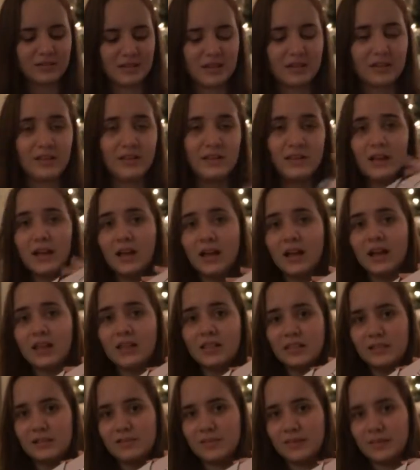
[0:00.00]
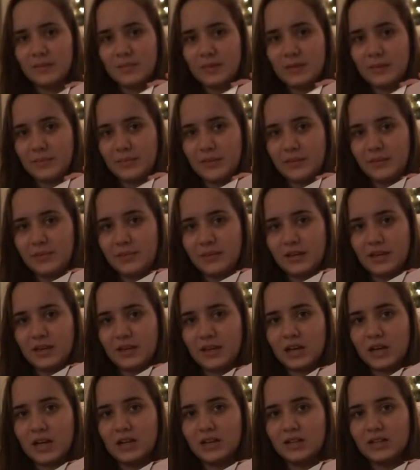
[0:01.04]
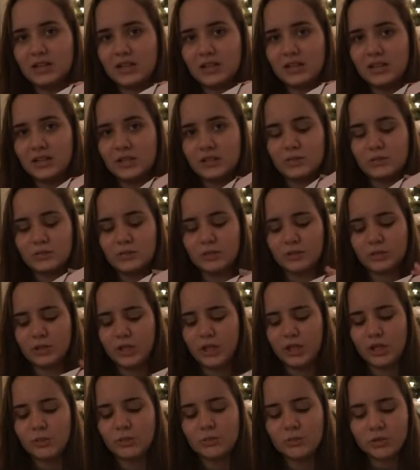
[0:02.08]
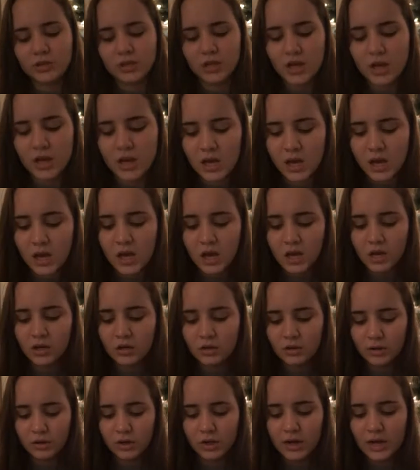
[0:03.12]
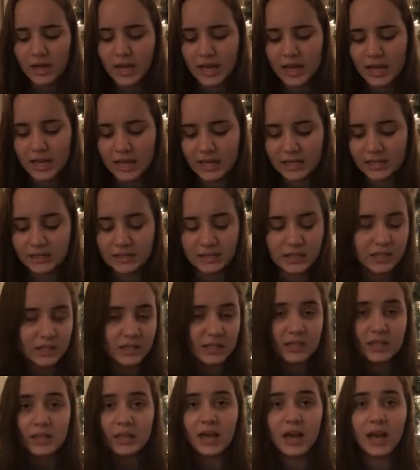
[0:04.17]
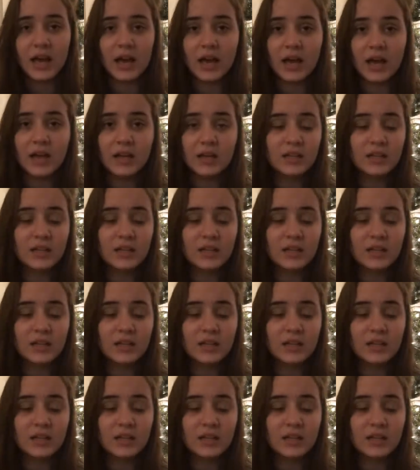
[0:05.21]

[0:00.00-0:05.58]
I love that baby pink color. I think it's real cute. And yeah,